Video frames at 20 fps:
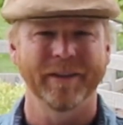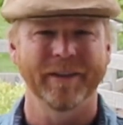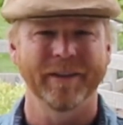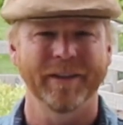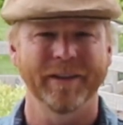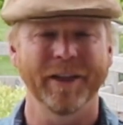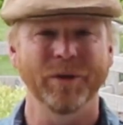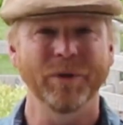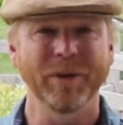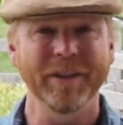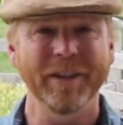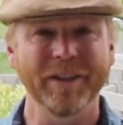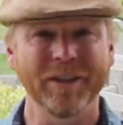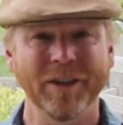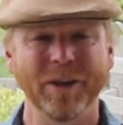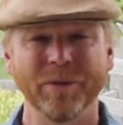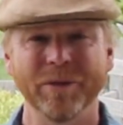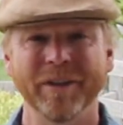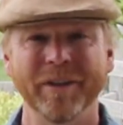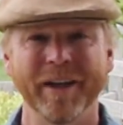They really
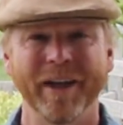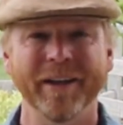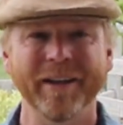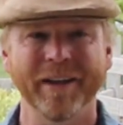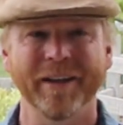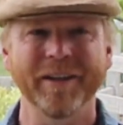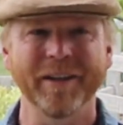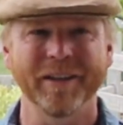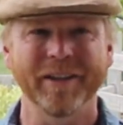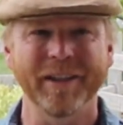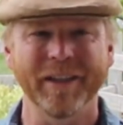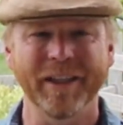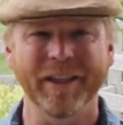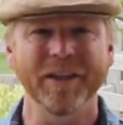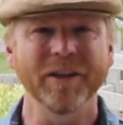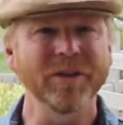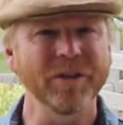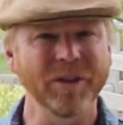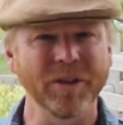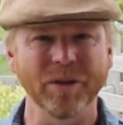don't. They're not going to
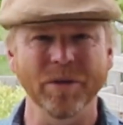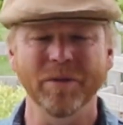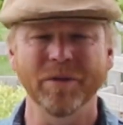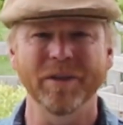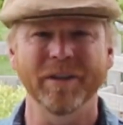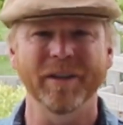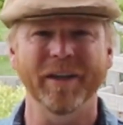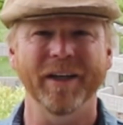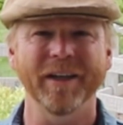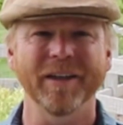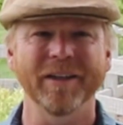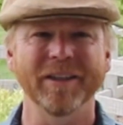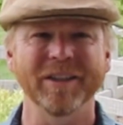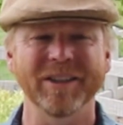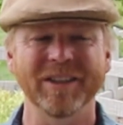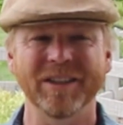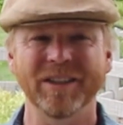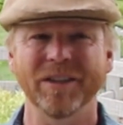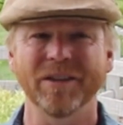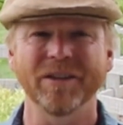kill you. They're not going to
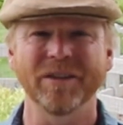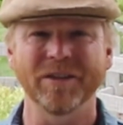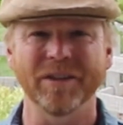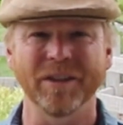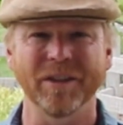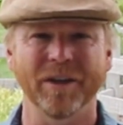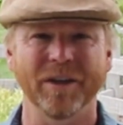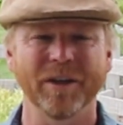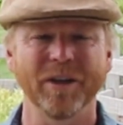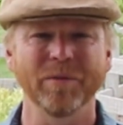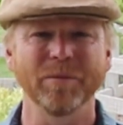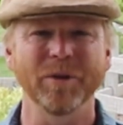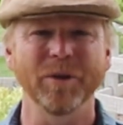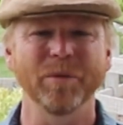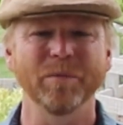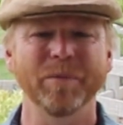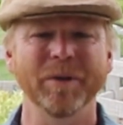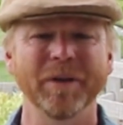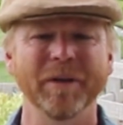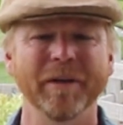seriously harm
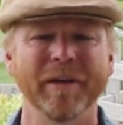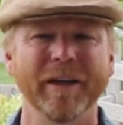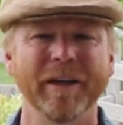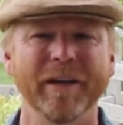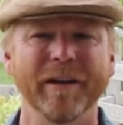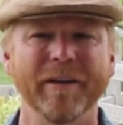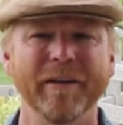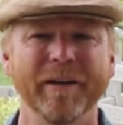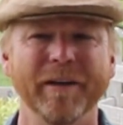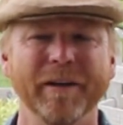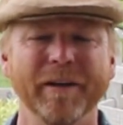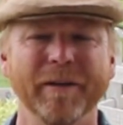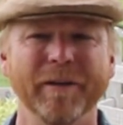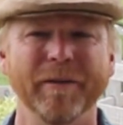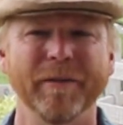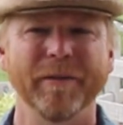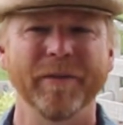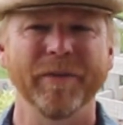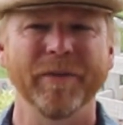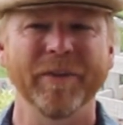you, but
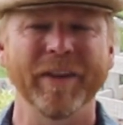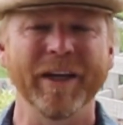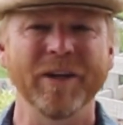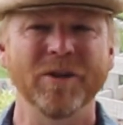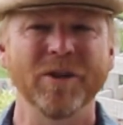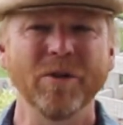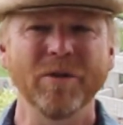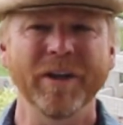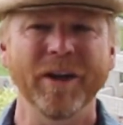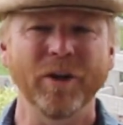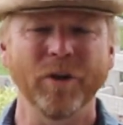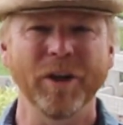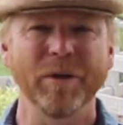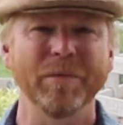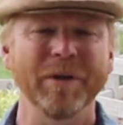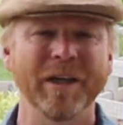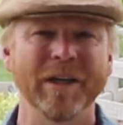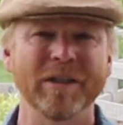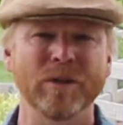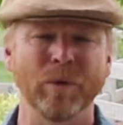they do that only
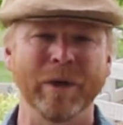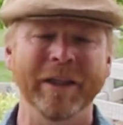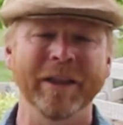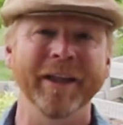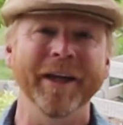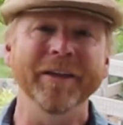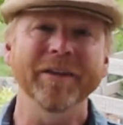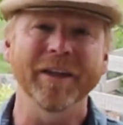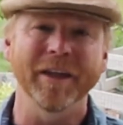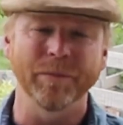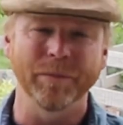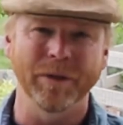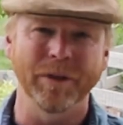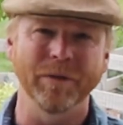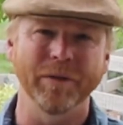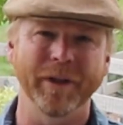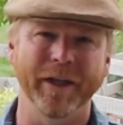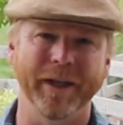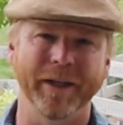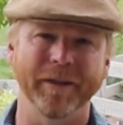because we let them
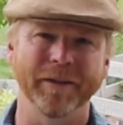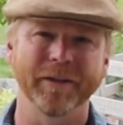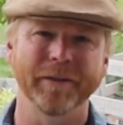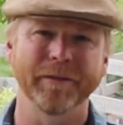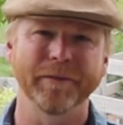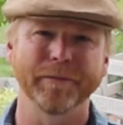do that.